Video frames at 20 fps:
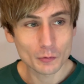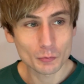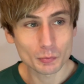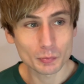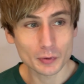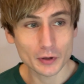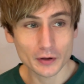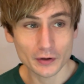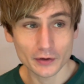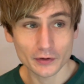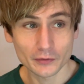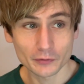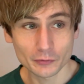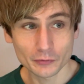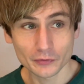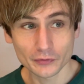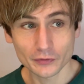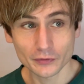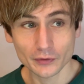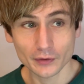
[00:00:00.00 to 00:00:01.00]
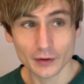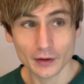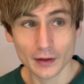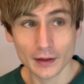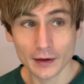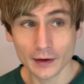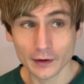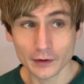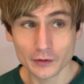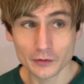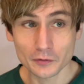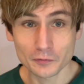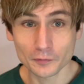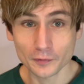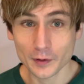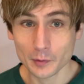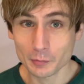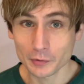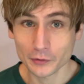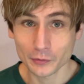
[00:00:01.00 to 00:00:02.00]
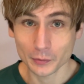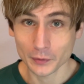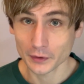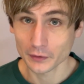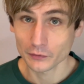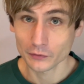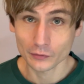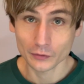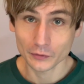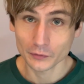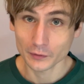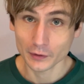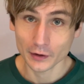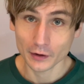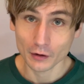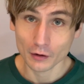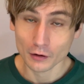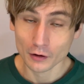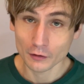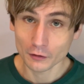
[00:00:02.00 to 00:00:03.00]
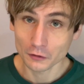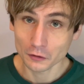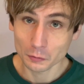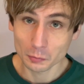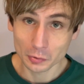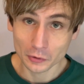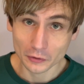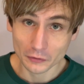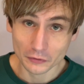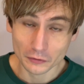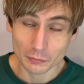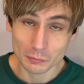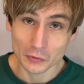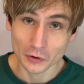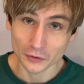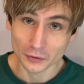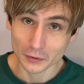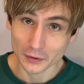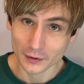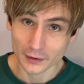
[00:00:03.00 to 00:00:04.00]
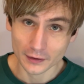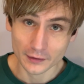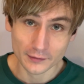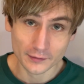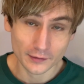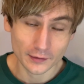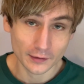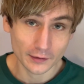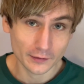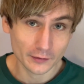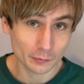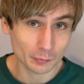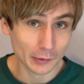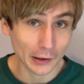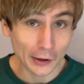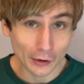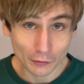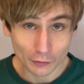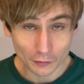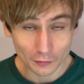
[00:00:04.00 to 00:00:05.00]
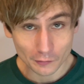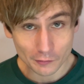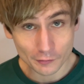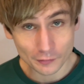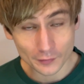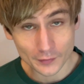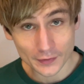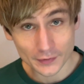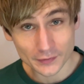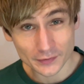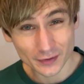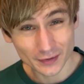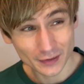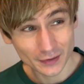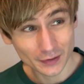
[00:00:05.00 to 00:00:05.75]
Because yeah, I do flip between sort of like horror books, modern classics, biographies,